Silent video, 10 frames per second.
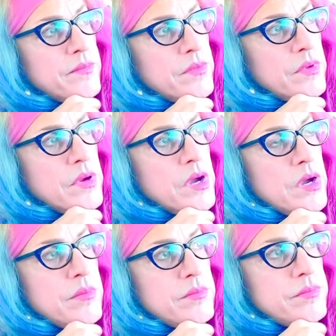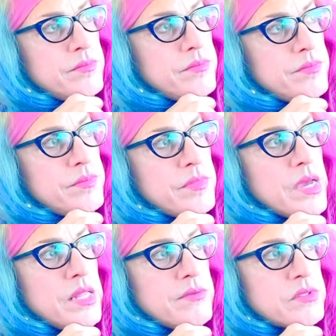I
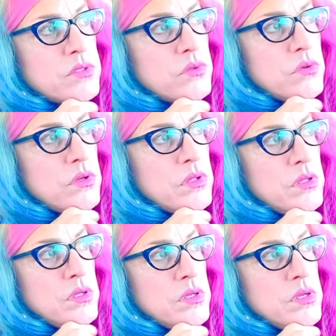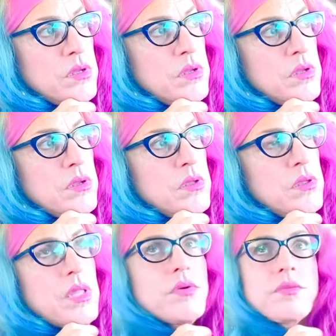left school,
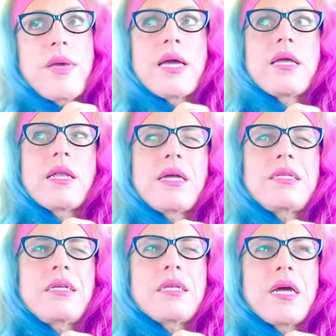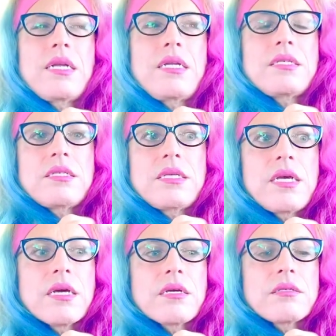that was back in
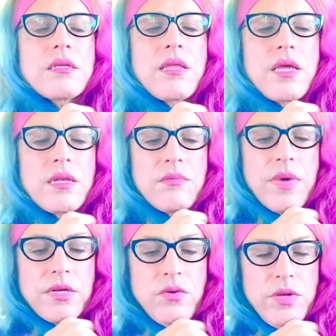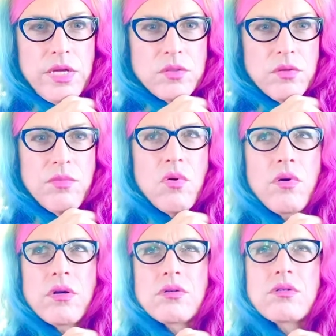1996, and then my two kids were
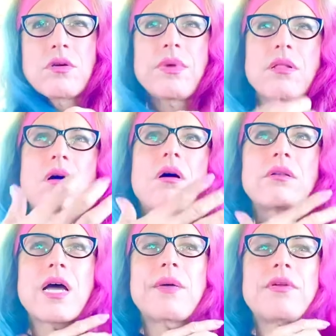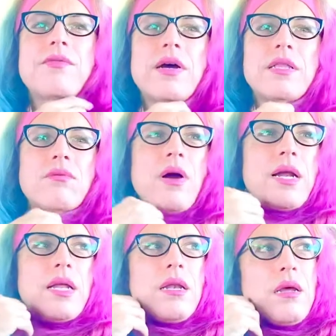born, so it took me a long time to finally write
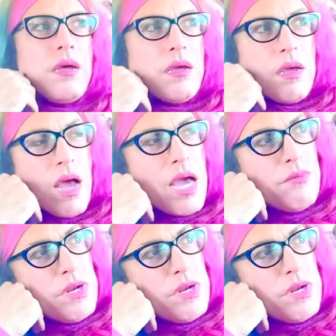it. I'd written a